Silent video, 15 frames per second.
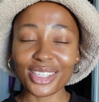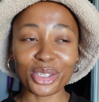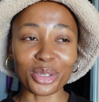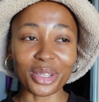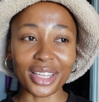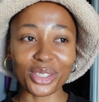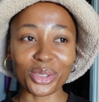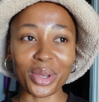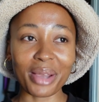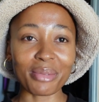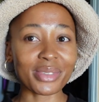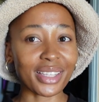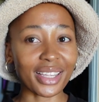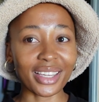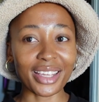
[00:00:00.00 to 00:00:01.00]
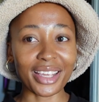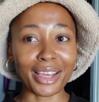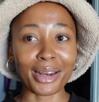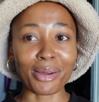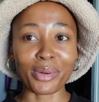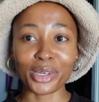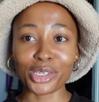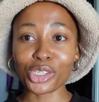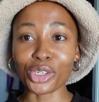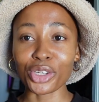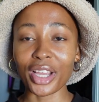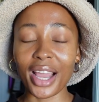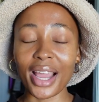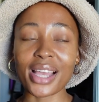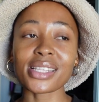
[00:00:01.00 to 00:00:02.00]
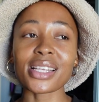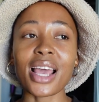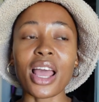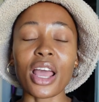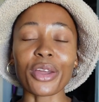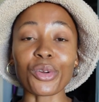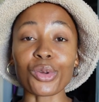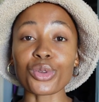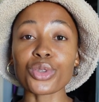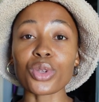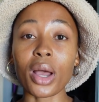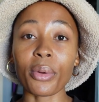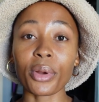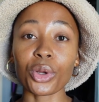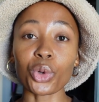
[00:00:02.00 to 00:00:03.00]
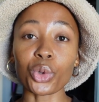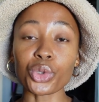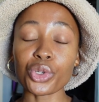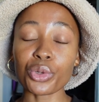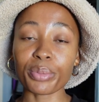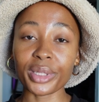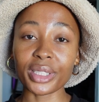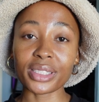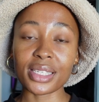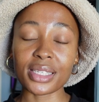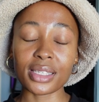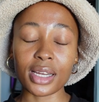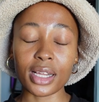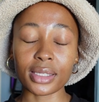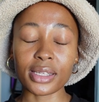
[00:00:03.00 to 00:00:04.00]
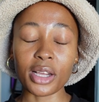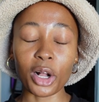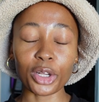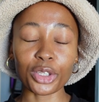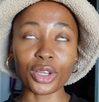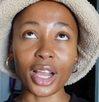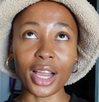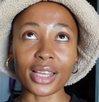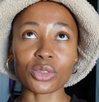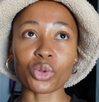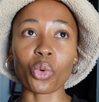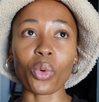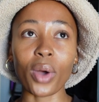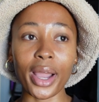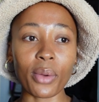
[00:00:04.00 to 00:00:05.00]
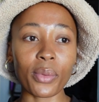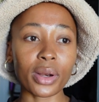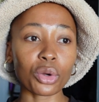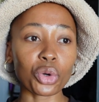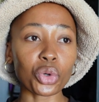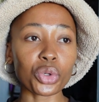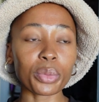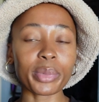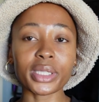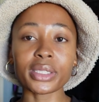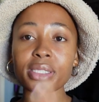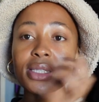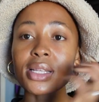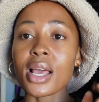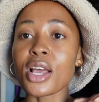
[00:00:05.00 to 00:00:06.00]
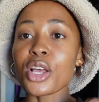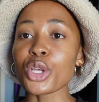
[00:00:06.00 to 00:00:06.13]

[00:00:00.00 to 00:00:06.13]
So that's why I'm standing here and I want to show you guys. And also I want to go to Builders and I'll tell you guys why I want to go to Builders.